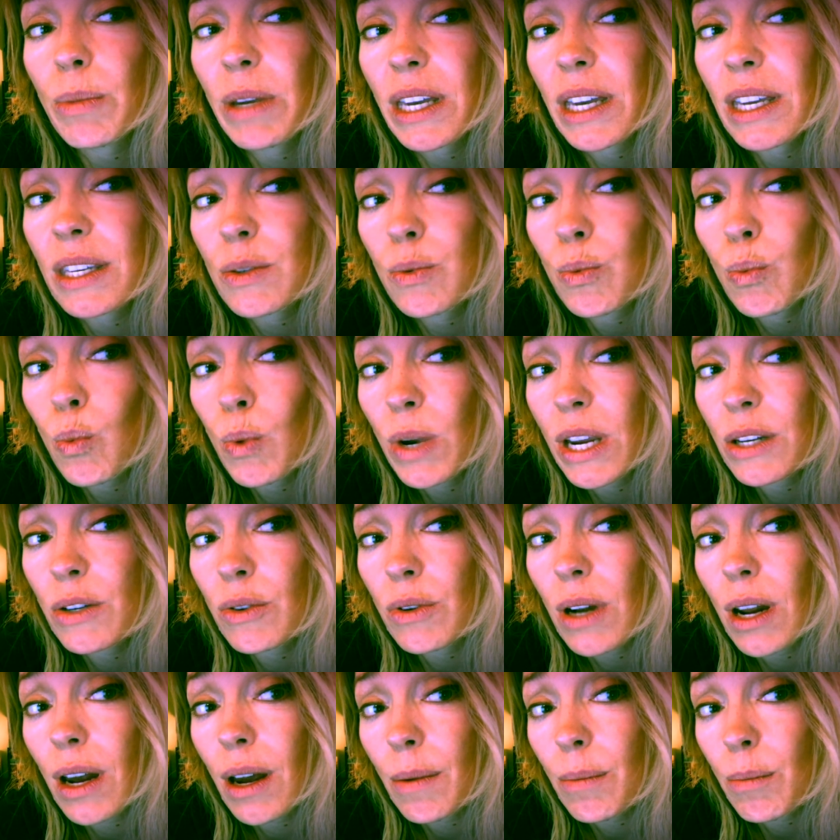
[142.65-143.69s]
because we
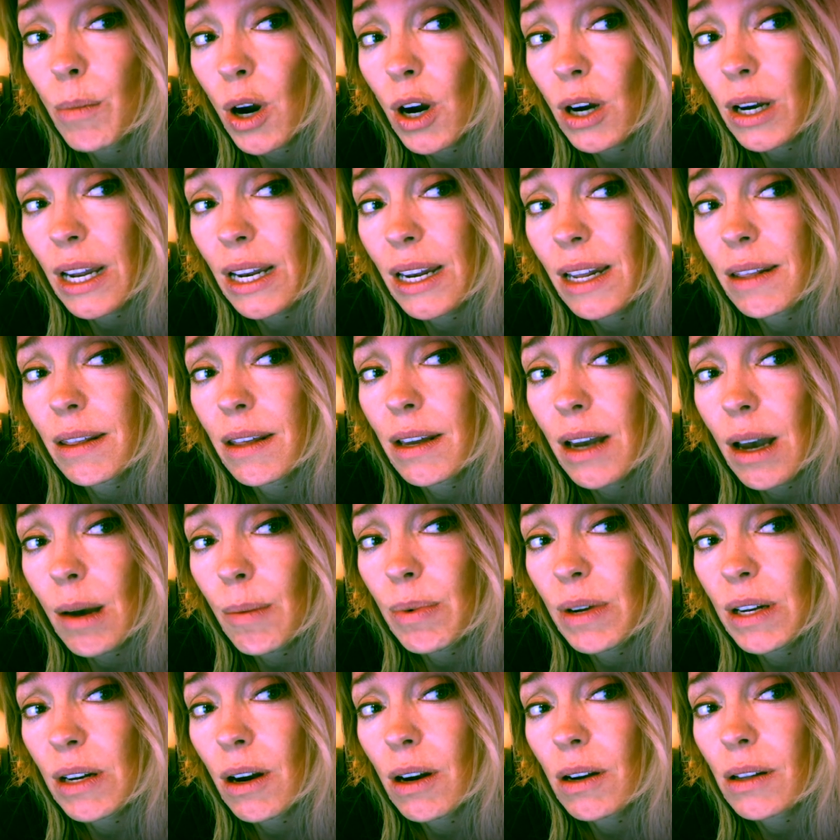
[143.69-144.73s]
do not mark anything
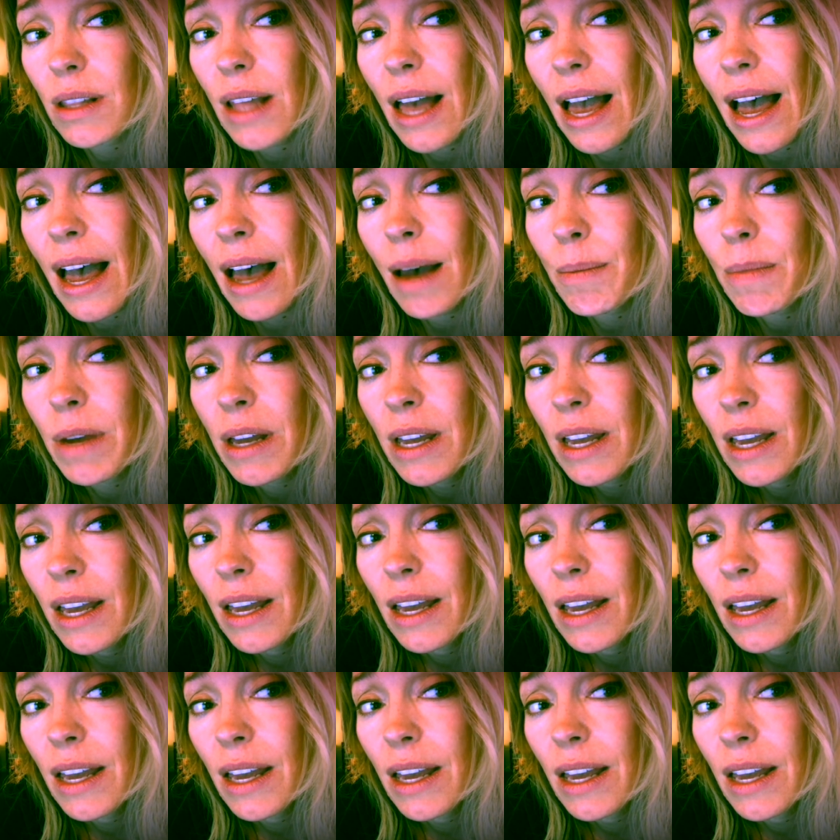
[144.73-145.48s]
up in our lab,